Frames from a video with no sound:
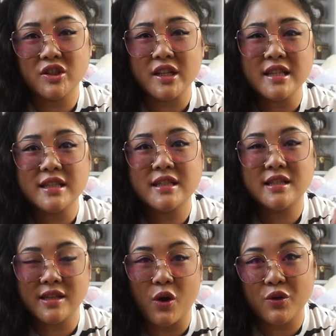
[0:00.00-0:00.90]

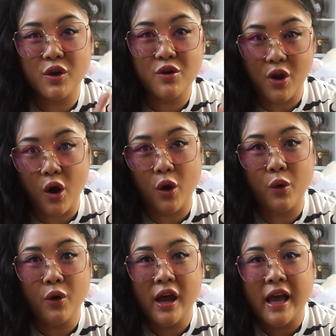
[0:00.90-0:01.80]
Just so you
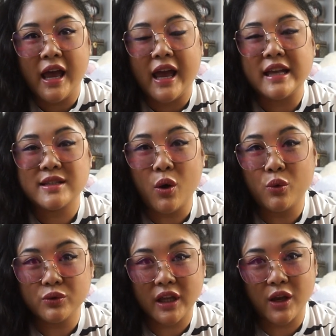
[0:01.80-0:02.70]
know, it's
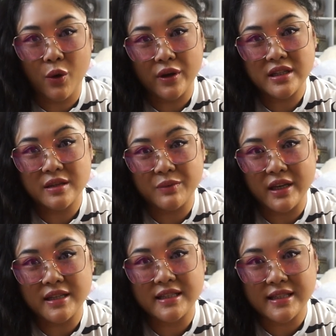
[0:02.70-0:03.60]
only going to
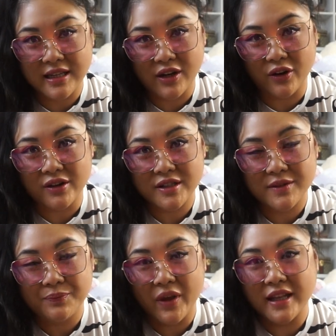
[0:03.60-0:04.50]
be sneakers.